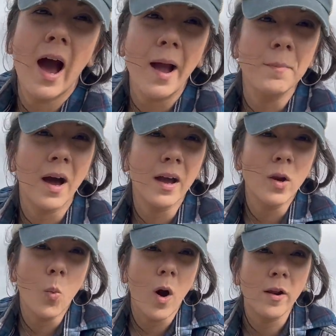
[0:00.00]
I'm not
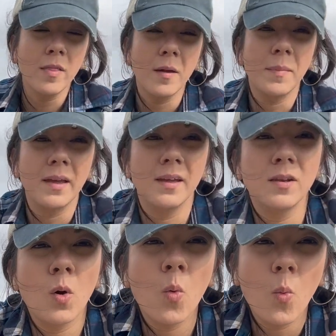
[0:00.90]
gonna water them
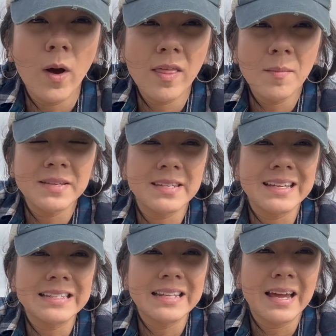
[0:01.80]
in. One of the
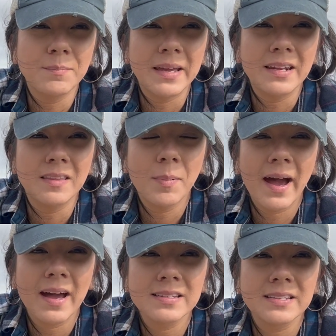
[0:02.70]
mistakes that I made in the
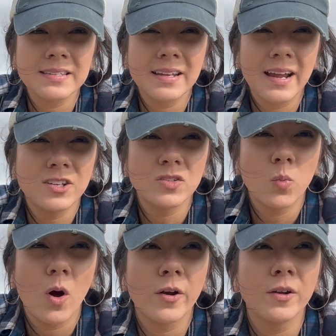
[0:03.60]
past is that I just
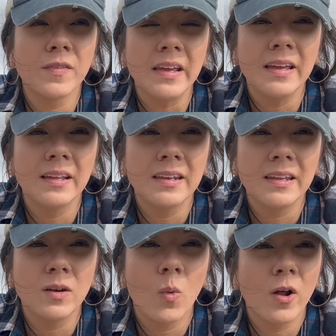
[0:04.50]
watered thinking it
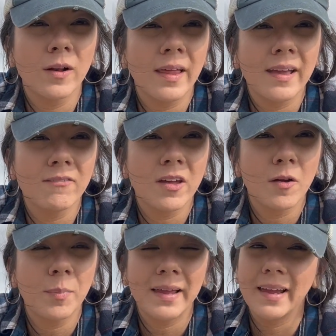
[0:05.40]
needed water like every
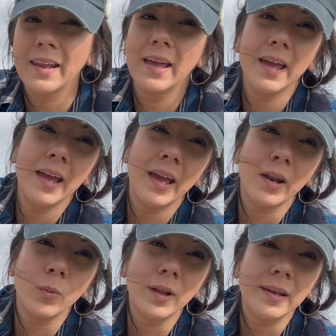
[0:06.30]
other plant, and
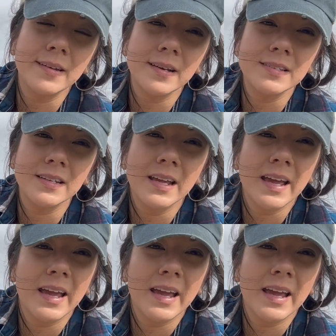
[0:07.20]
it really doesn't.